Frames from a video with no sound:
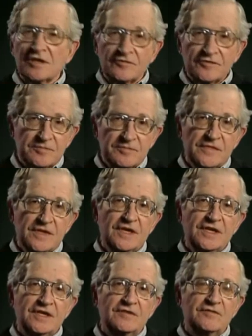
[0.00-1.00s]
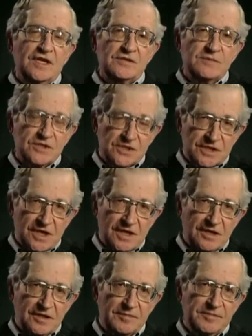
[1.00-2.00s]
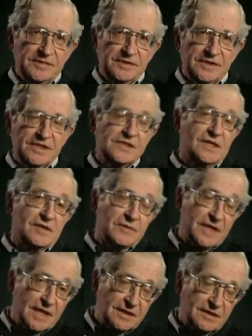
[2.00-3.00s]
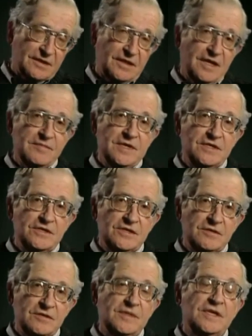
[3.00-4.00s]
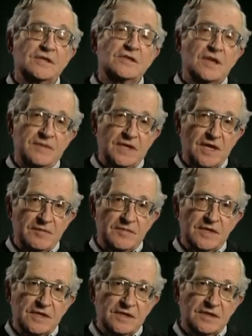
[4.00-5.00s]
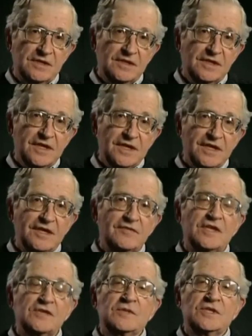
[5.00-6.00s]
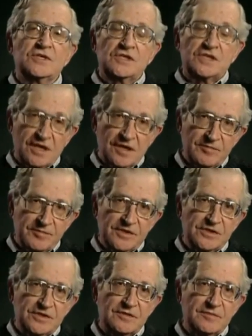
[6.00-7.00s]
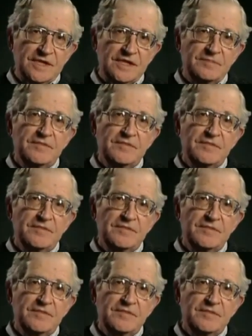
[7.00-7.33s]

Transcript: Business loved him. Investment shot up. And suddenly when Hitler came in in Germany, the same thing happened there. Investment shot up in